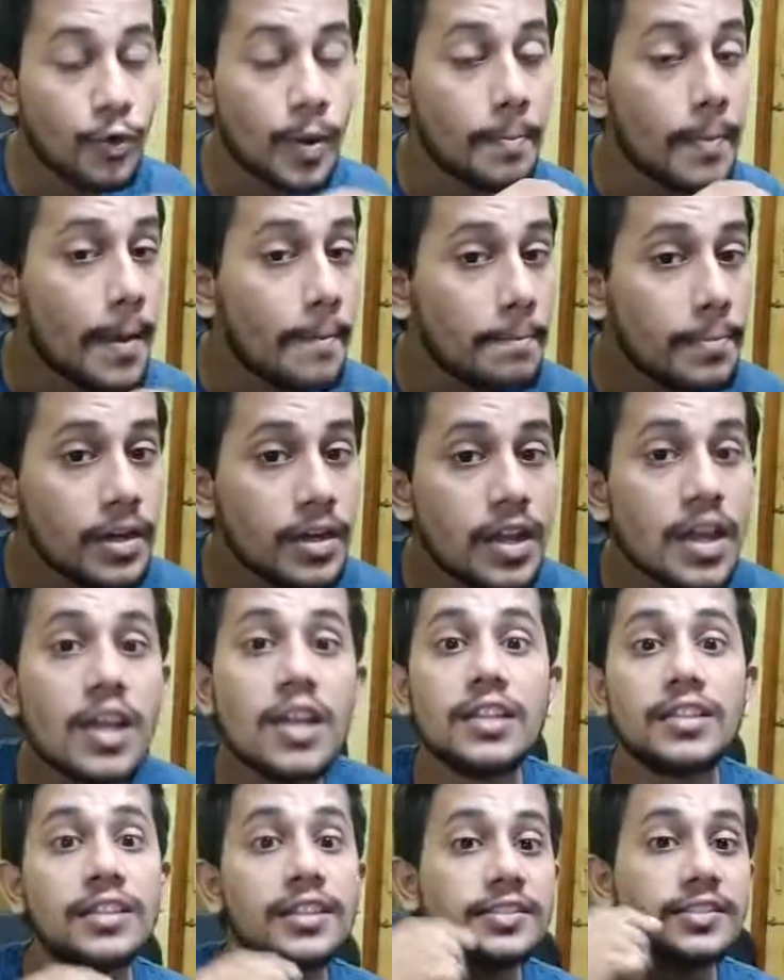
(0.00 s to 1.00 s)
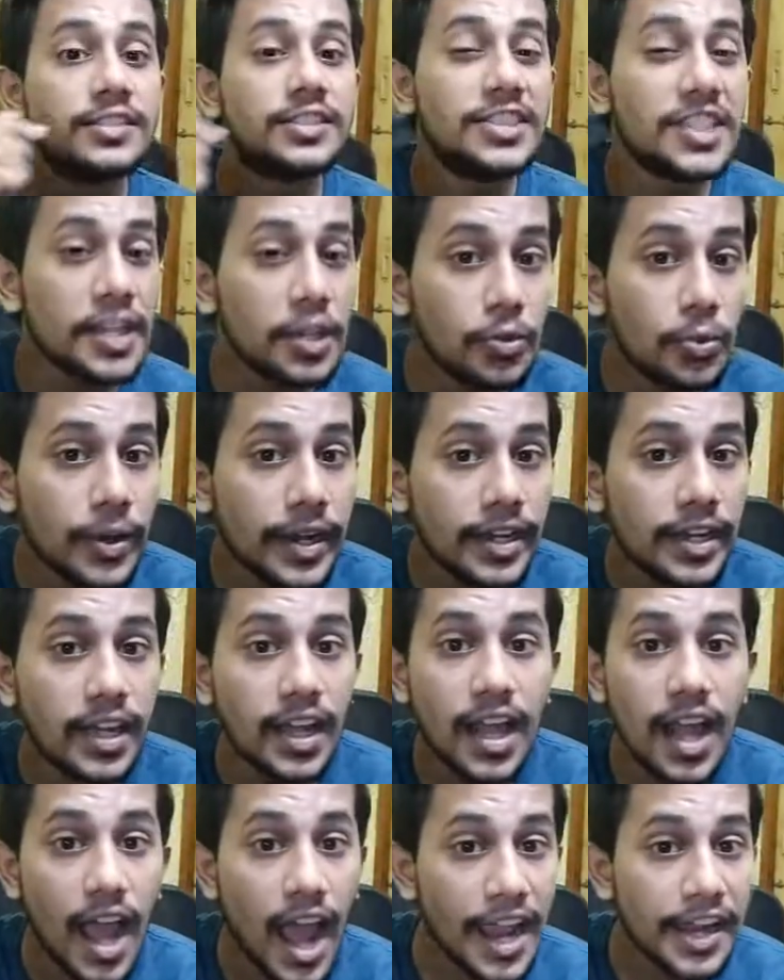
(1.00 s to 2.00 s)
Remember the secret
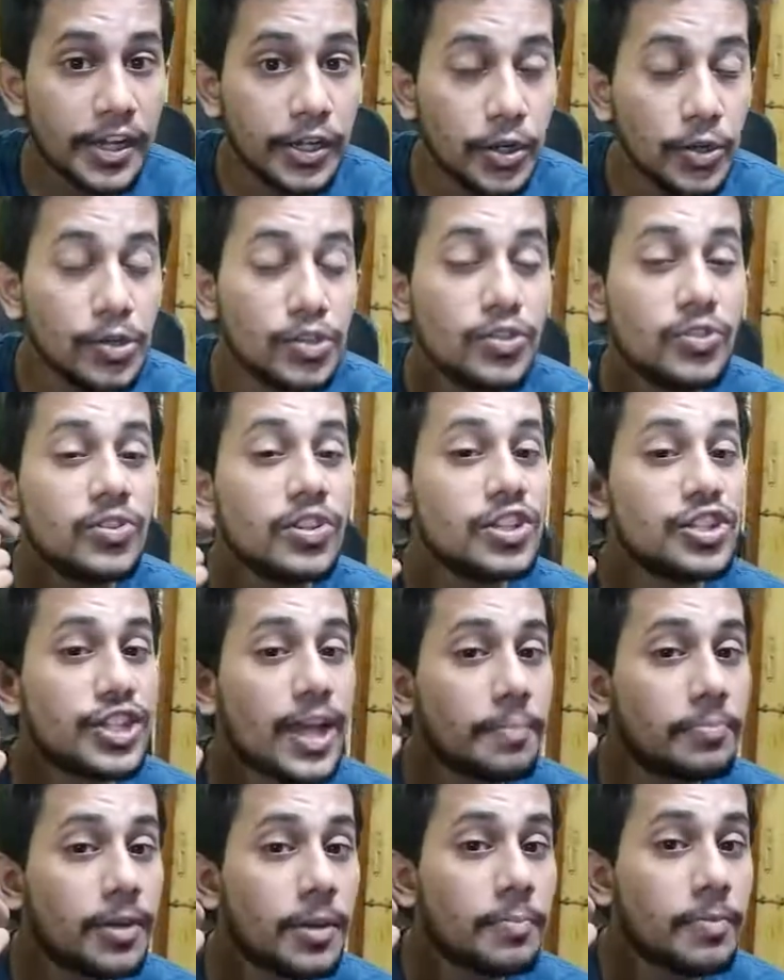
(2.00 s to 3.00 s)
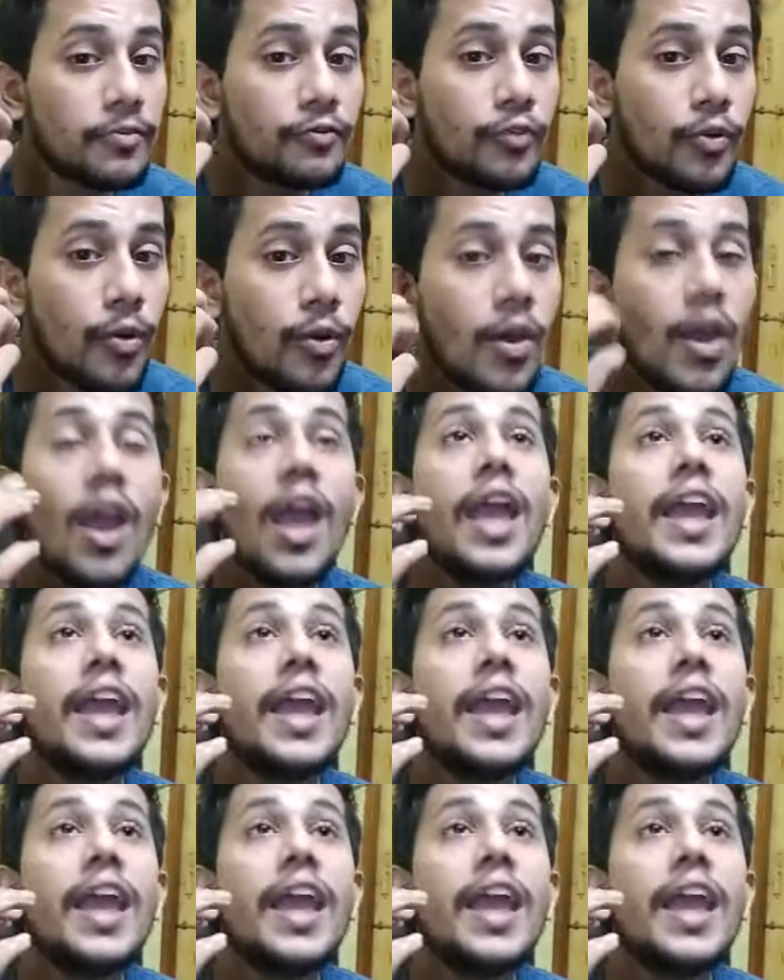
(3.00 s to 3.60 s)
I told you in the chapter before?